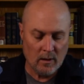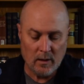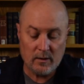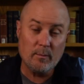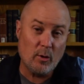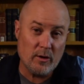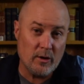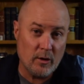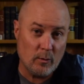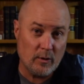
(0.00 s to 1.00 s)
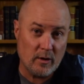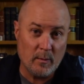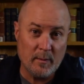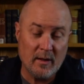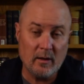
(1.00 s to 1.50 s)
It's important to note with the
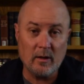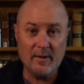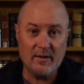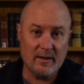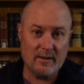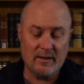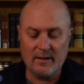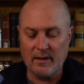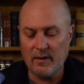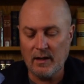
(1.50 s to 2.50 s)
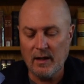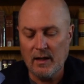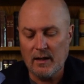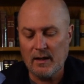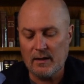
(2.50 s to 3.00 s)
Mamiya RB67
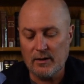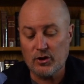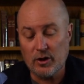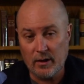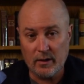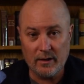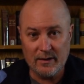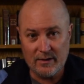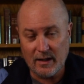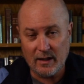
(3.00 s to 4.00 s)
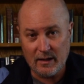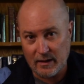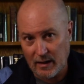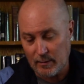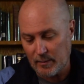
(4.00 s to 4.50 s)
that the shutter is not in the
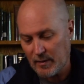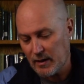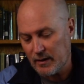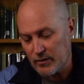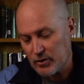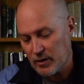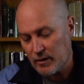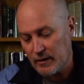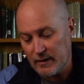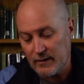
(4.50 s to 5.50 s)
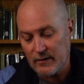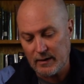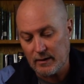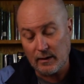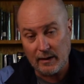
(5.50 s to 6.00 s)
camera body, the shutter is
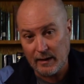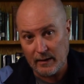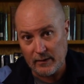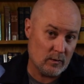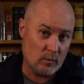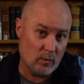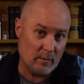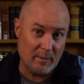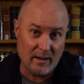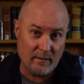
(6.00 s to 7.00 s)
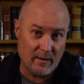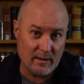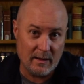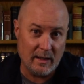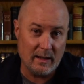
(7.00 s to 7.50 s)
in the lens. One benefit
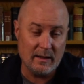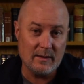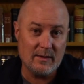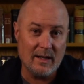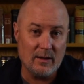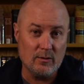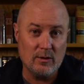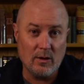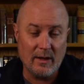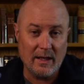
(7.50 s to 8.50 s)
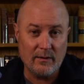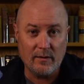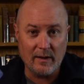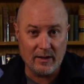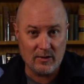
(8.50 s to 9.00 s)
to that is that you don't have a
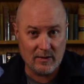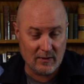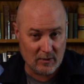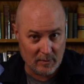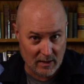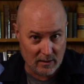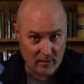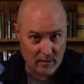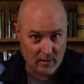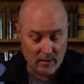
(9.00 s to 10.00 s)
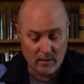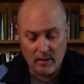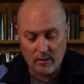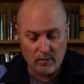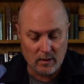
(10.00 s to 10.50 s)
flash sync speed.
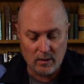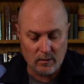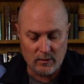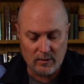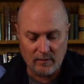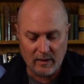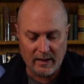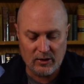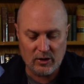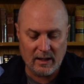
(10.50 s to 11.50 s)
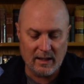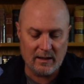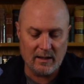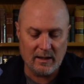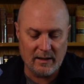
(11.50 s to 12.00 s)
You can use the flash at
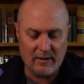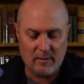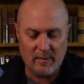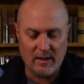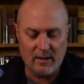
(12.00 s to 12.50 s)
the highest speed